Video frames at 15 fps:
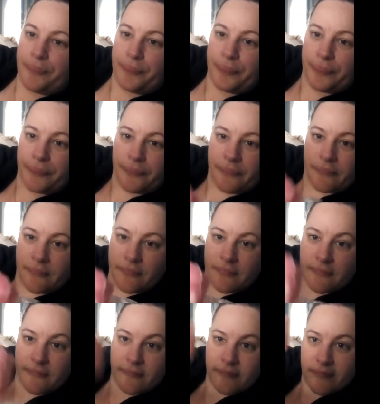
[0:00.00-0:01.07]

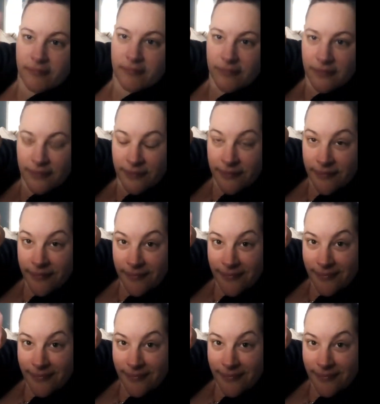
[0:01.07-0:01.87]
No one is speaking in this clip.